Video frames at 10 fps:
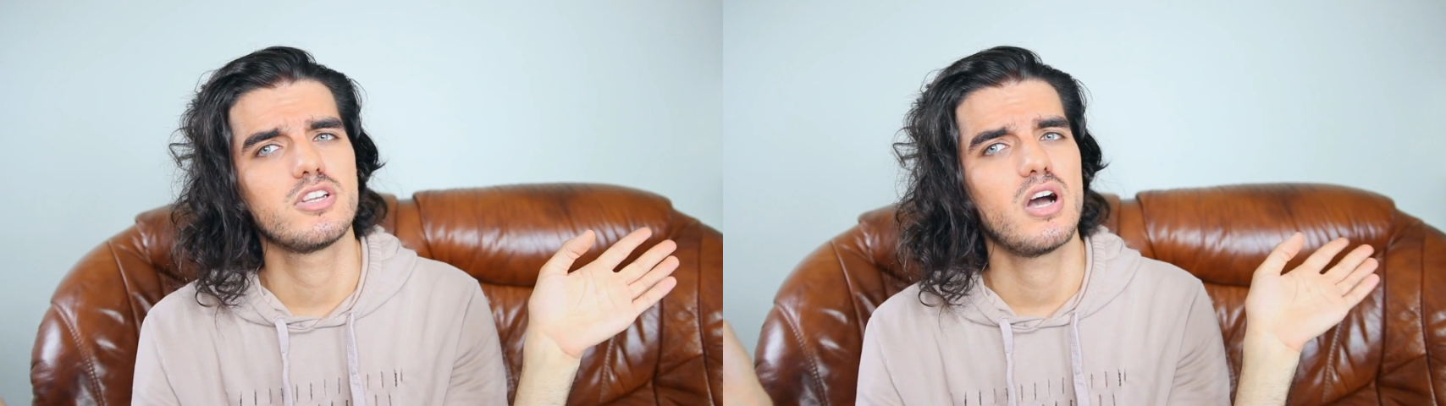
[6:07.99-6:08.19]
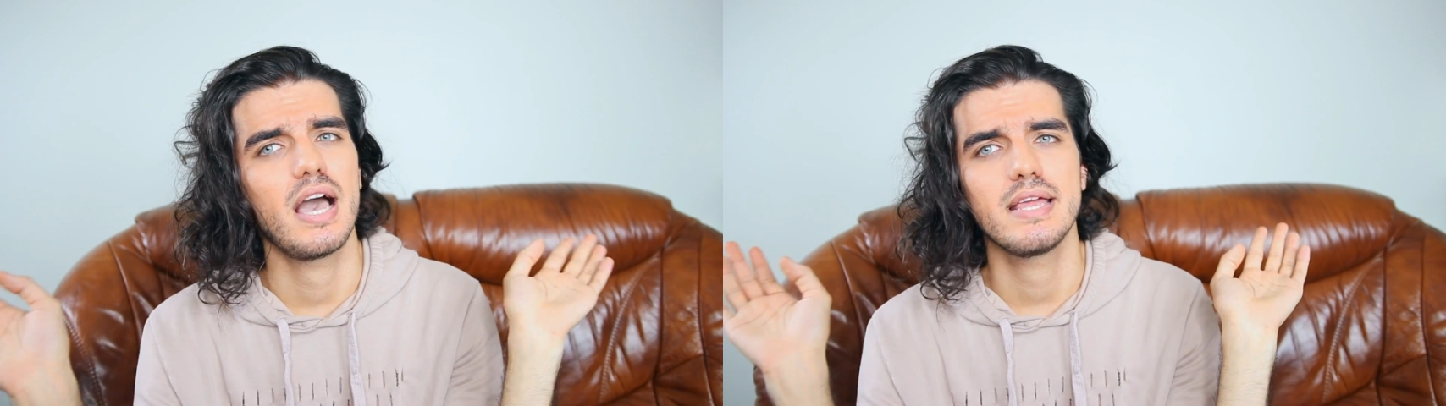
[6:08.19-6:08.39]

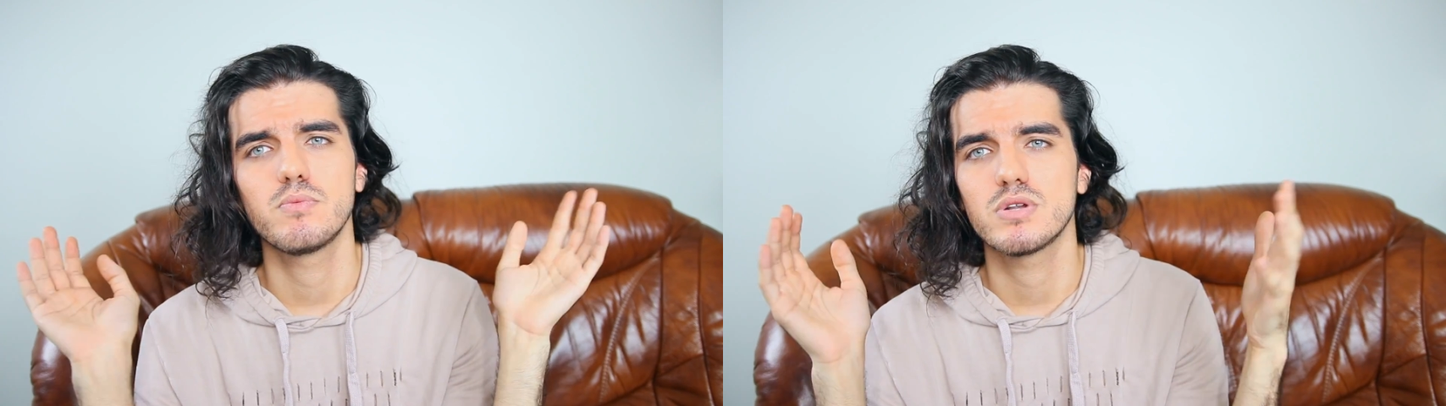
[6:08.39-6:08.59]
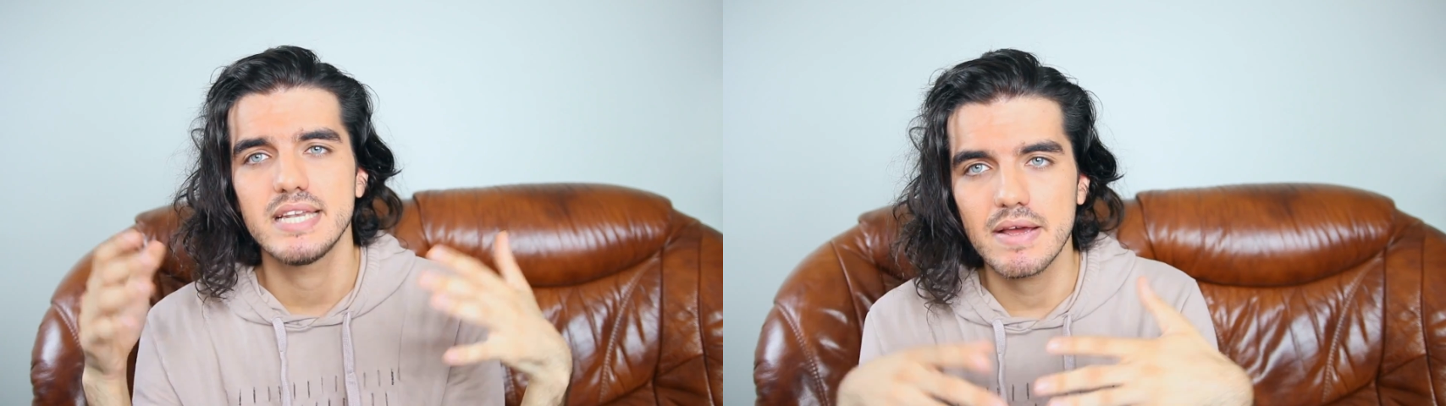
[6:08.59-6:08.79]
You know, I
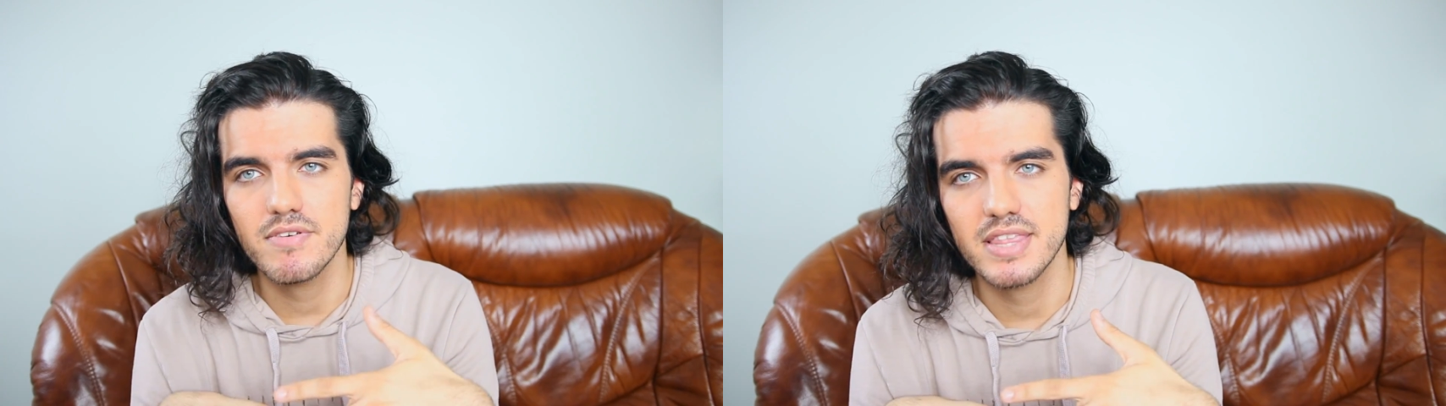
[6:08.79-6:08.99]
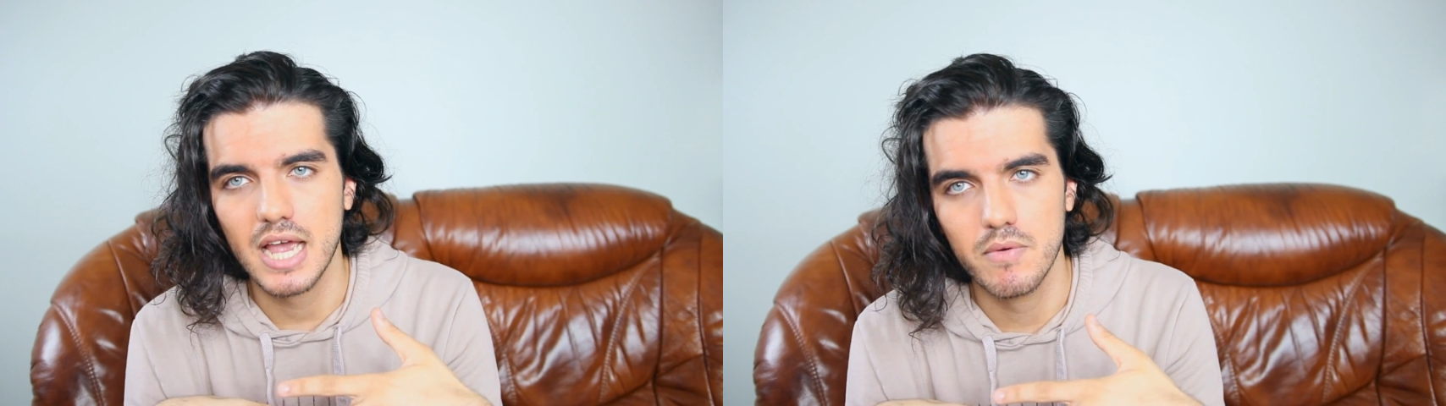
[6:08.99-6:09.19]
would
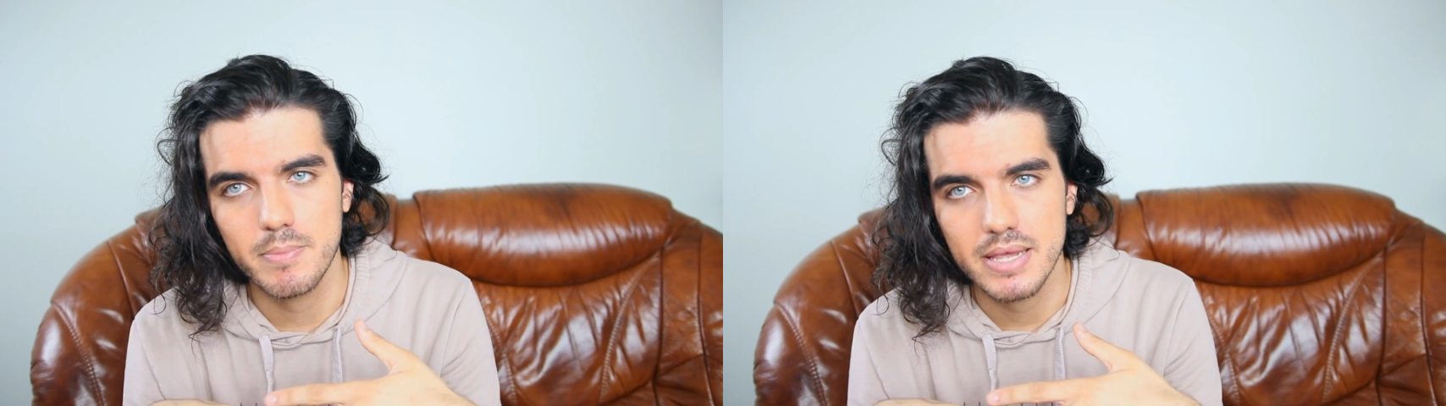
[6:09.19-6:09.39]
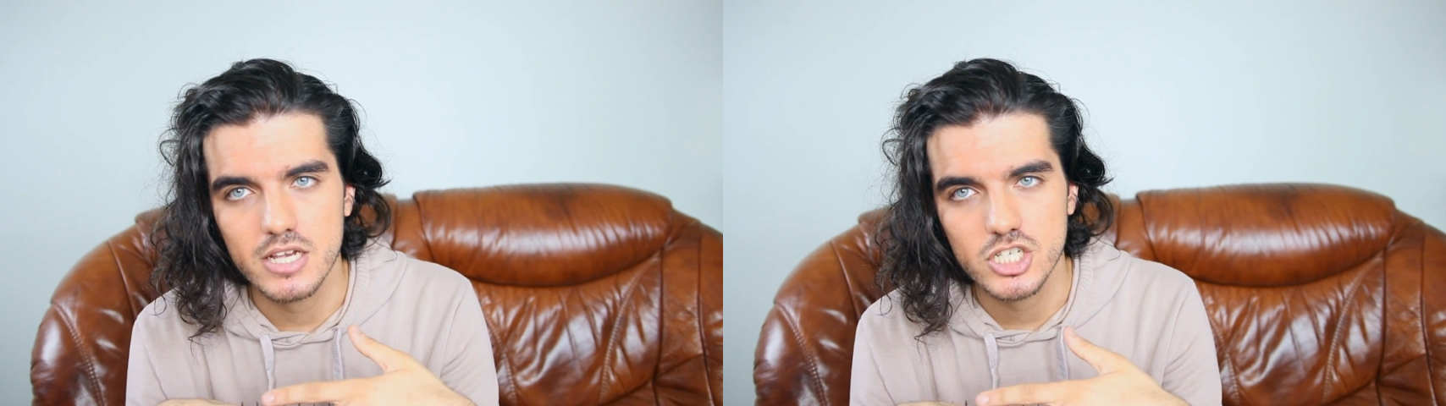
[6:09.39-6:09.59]
never think I
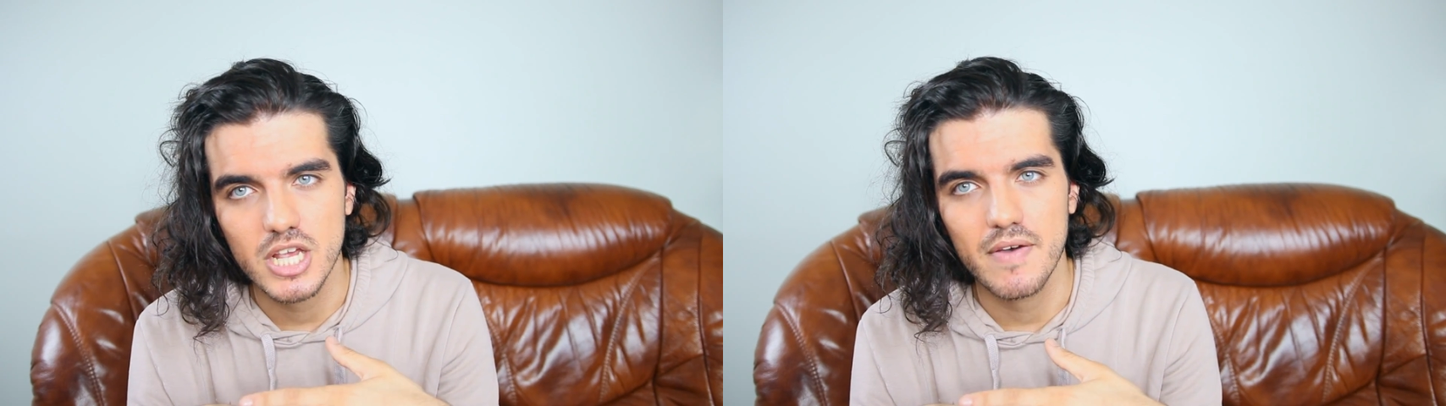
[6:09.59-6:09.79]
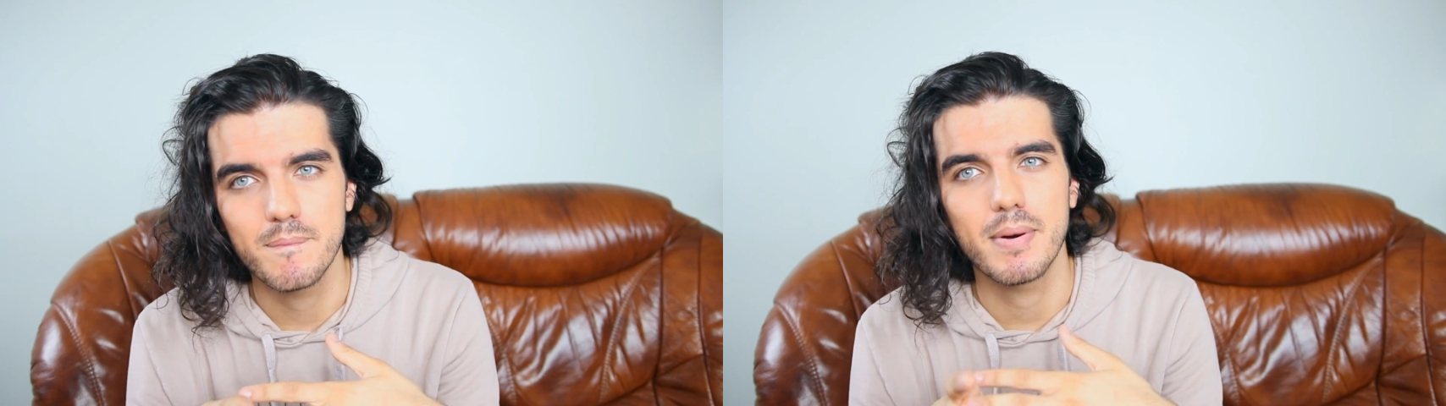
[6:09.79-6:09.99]
would be a chef,